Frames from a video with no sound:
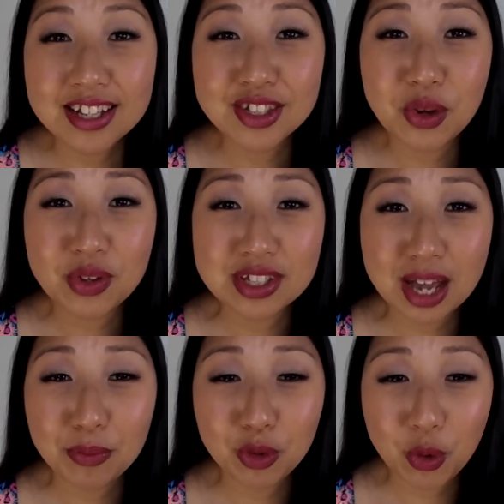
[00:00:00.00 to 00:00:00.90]
so it
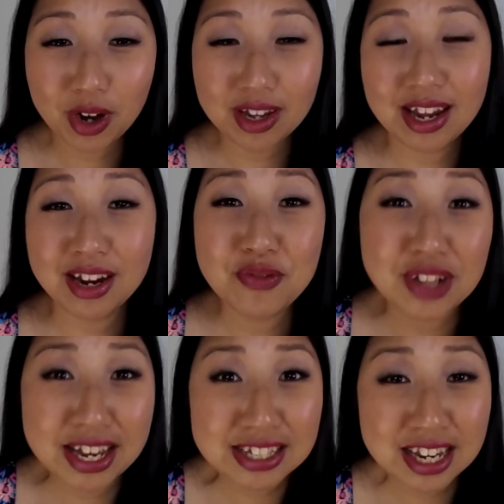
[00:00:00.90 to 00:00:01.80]
stopped recording and I didn't
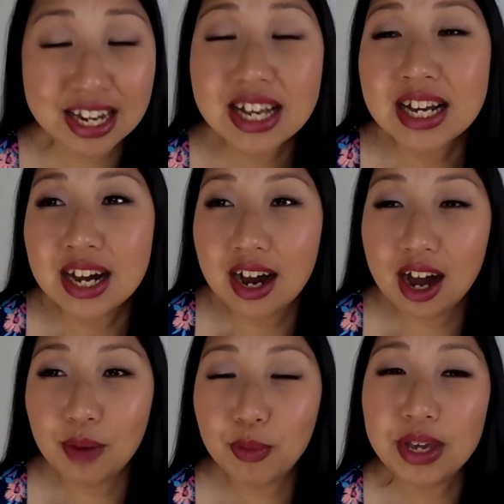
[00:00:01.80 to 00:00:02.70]
realize it.
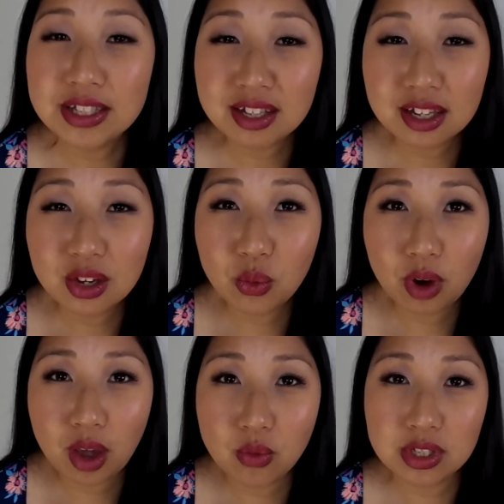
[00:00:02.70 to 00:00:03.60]
Um, basically what
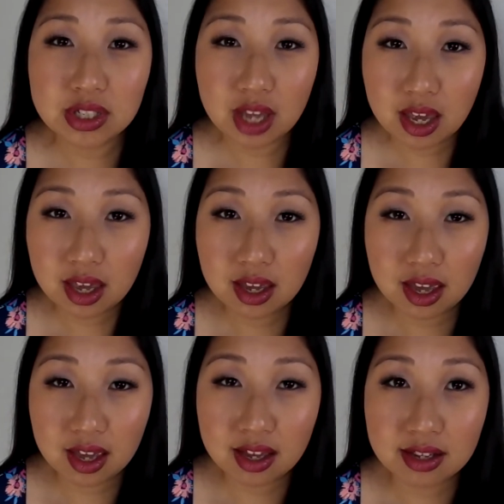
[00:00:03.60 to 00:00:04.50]
I was saying
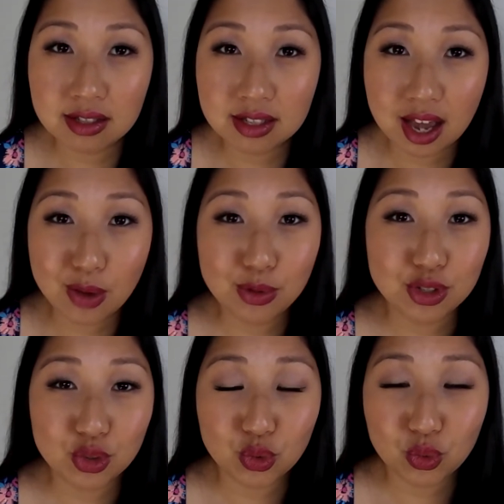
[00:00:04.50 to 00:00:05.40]
is I was
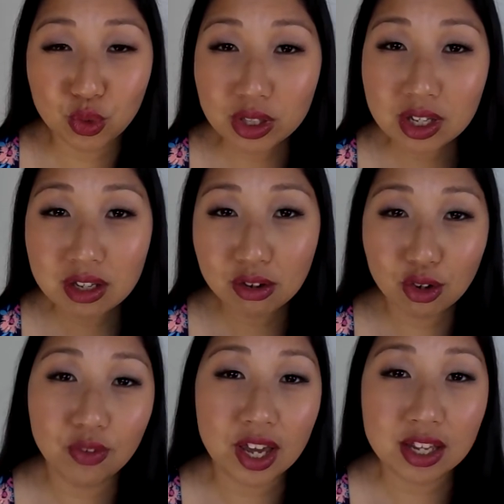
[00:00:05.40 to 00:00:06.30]
really
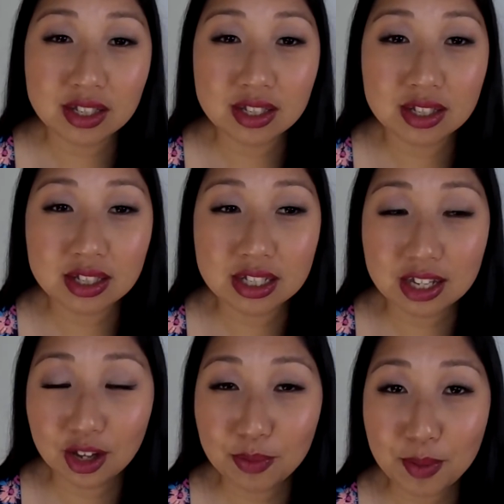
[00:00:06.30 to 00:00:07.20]
nervous to
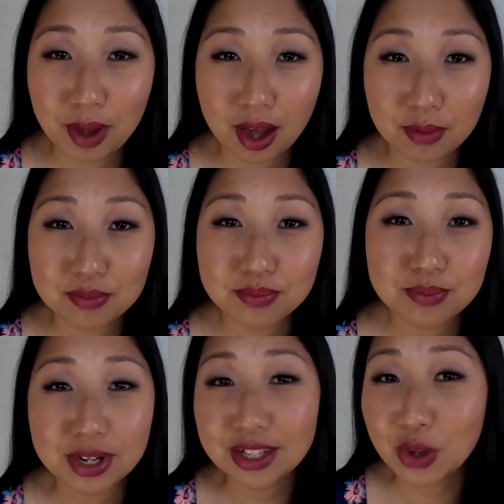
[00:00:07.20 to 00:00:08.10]
tell my mom
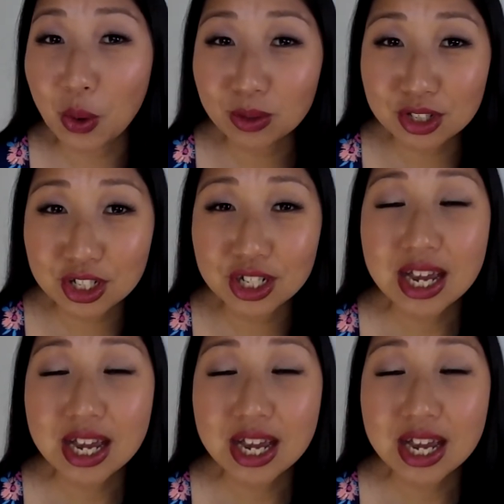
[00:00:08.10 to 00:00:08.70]
but I told her